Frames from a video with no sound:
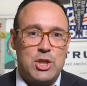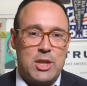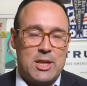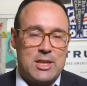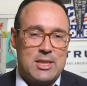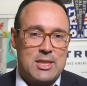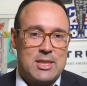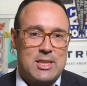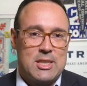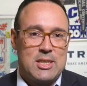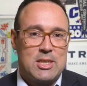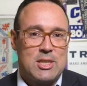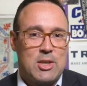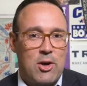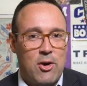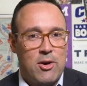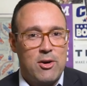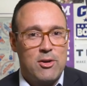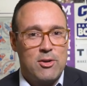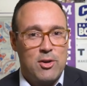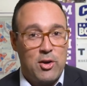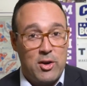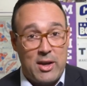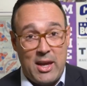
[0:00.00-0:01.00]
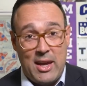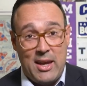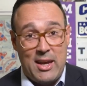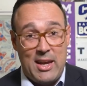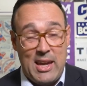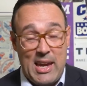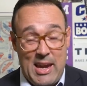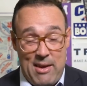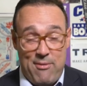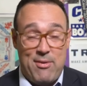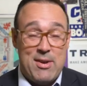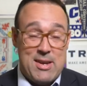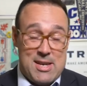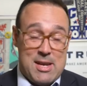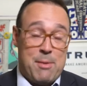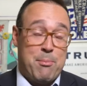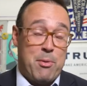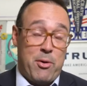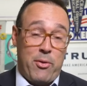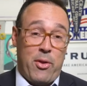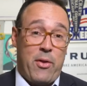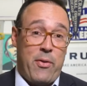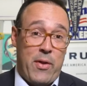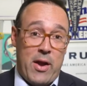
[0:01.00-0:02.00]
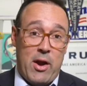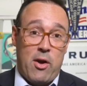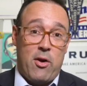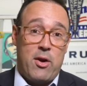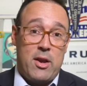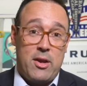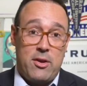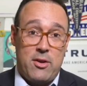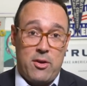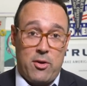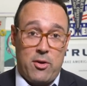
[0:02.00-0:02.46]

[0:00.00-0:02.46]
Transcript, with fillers: chances start looking even dimmer than they already